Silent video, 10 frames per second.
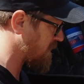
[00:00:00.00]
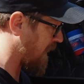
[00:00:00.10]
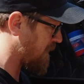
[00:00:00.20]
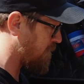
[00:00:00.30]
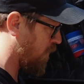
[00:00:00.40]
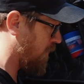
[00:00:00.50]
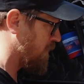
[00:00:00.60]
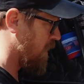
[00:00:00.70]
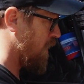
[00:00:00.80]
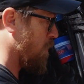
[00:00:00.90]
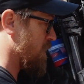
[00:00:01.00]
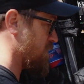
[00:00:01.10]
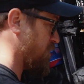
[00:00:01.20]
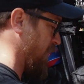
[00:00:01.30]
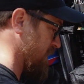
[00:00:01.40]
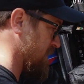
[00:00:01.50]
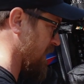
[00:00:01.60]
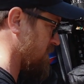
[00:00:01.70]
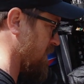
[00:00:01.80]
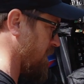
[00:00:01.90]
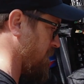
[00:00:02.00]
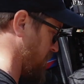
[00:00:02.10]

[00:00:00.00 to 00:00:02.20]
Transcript: cutting board, which is fantastic.